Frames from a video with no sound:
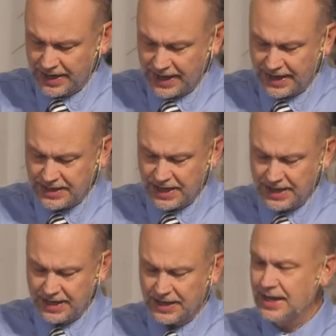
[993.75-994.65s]

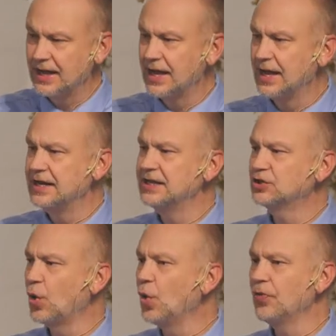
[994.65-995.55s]
And he
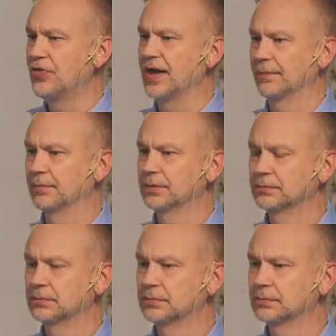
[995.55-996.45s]
told them,
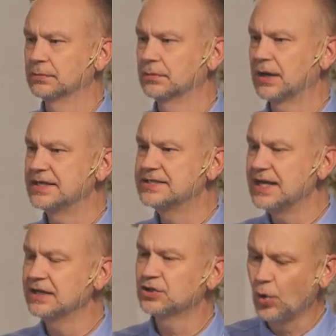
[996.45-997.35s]

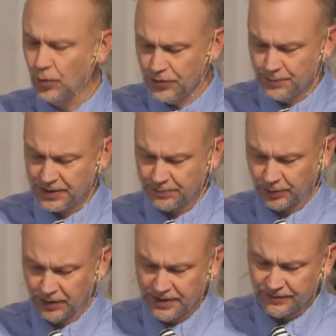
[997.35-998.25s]
Isaiah told the
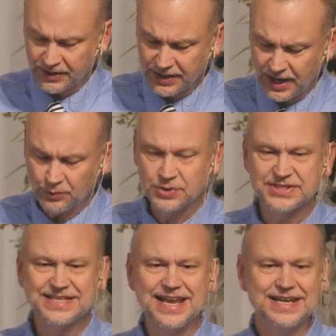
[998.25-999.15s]
people, that God was
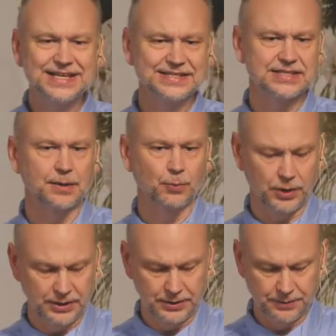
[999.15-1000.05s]
sending
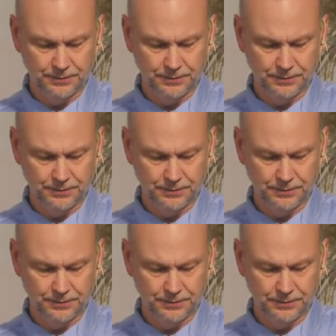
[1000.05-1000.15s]
someone.